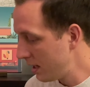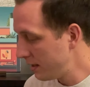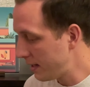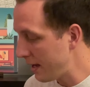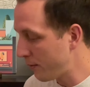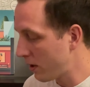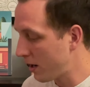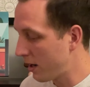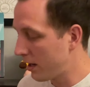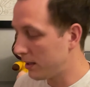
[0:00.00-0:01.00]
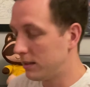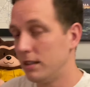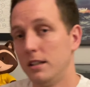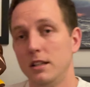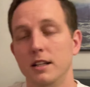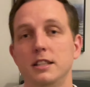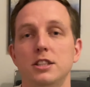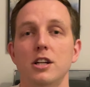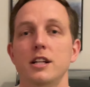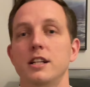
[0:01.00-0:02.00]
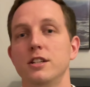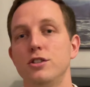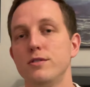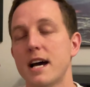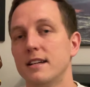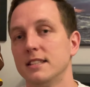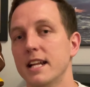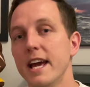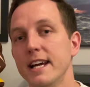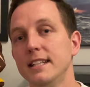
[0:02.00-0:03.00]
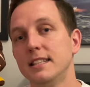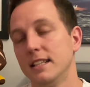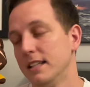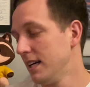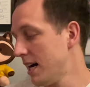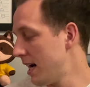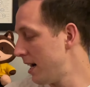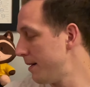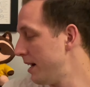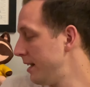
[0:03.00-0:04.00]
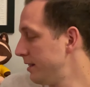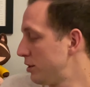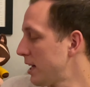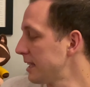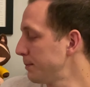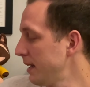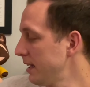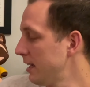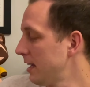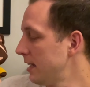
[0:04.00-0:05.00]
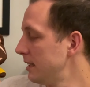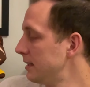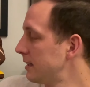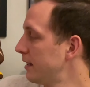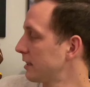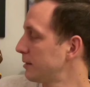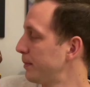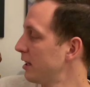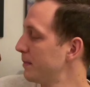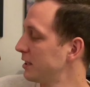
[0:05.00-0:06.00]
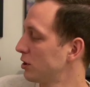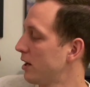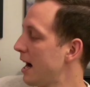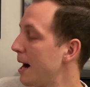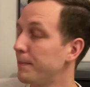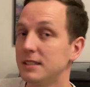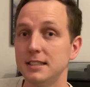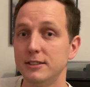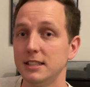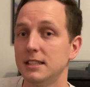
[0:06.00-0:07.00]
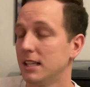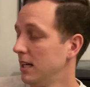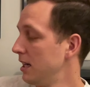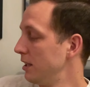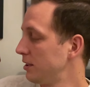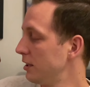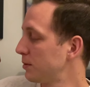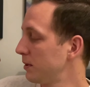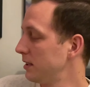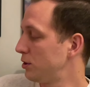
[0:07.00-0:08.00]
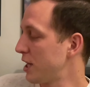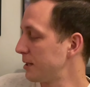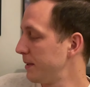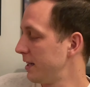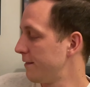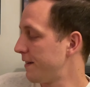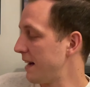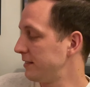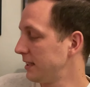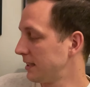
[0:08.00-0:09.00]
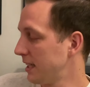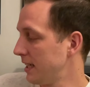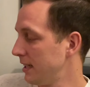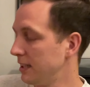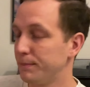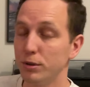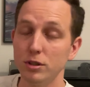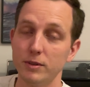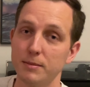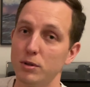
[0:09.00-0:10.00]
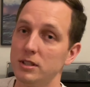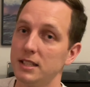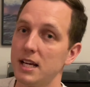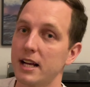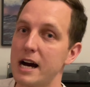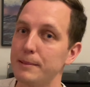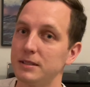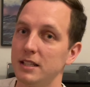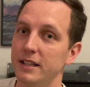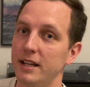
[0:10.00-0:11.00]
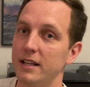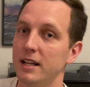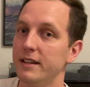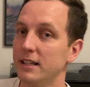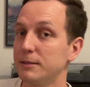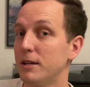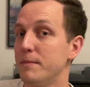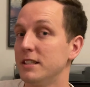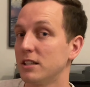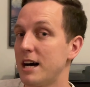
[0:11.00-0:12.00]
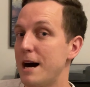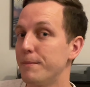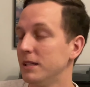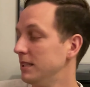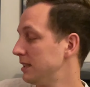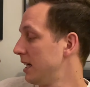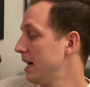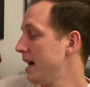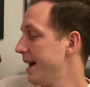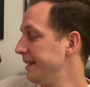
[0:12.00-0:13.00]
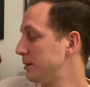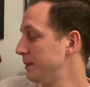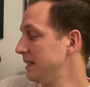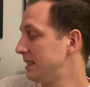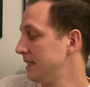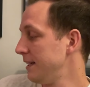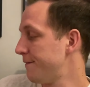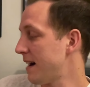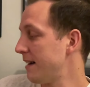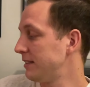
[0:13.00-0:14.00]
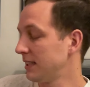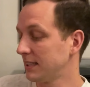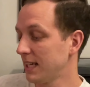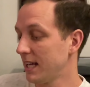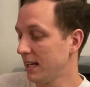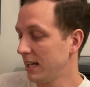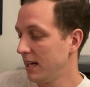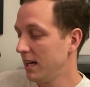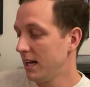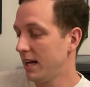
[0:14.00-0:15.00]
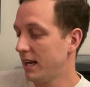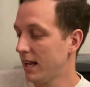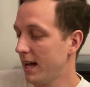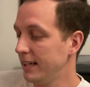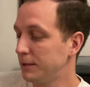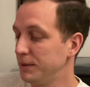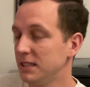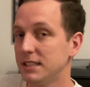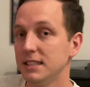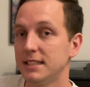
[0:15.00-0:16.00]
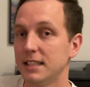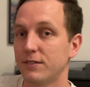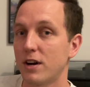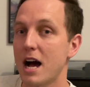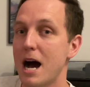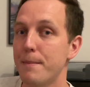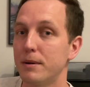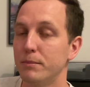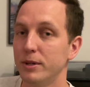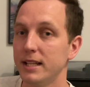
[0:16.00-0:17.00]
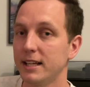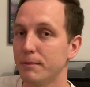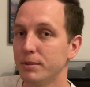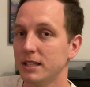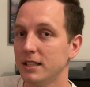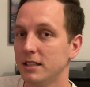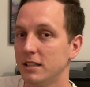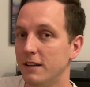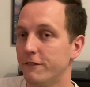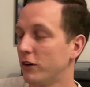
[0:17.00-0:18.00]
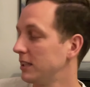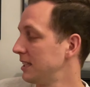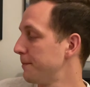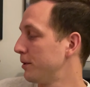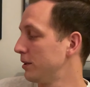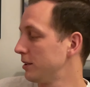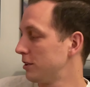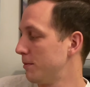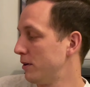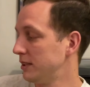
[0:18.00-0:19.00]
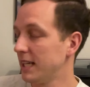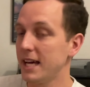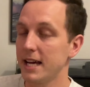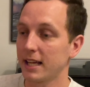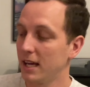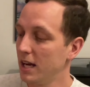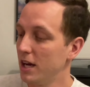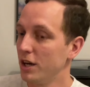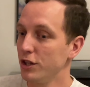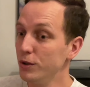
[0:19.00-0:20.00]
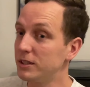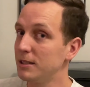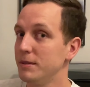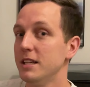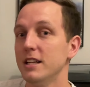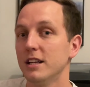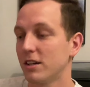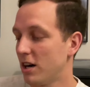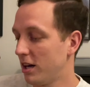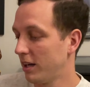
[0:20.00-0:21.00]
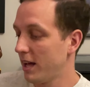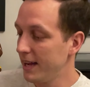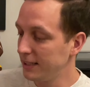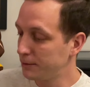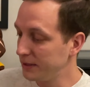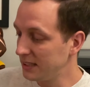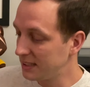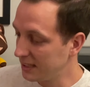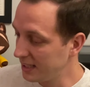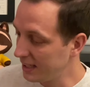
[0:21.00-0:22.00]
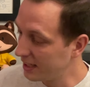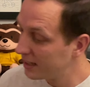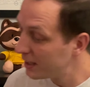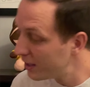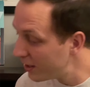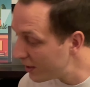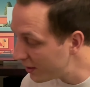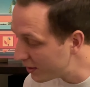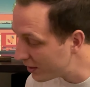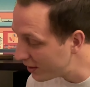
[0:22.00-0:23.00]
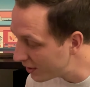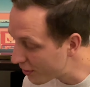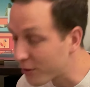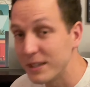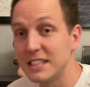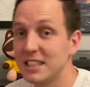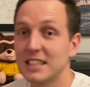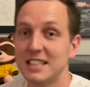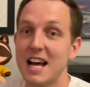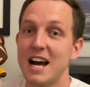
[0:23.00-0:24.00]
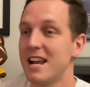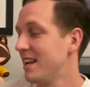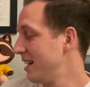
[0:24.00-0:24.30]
They started in 2008, and Trash Panda is their experimental hop series. So this one, Trash Panda 568, it's brewed with Mosaic hops, and then the experimental hop is HBC 568. And HBC stands for Hop Breeding Company. And for example, so Mosaic used to be called HBC 369.